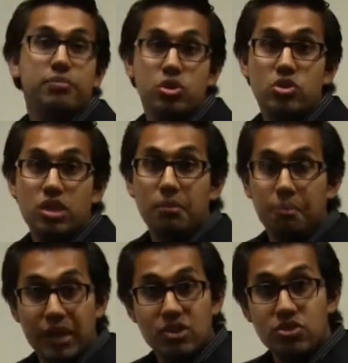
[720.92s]
using
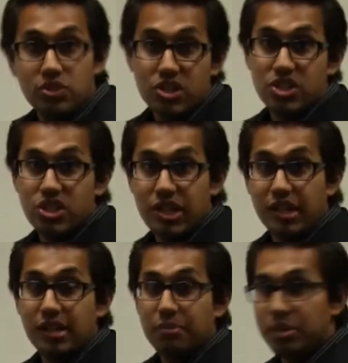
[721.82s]
pencil to
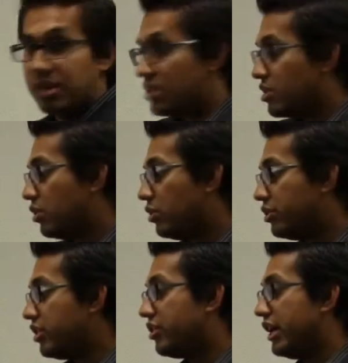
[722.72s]
shade it, but that's a
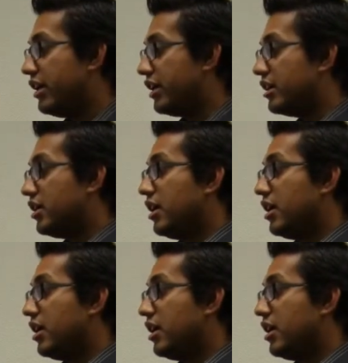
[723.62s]
whole nother area.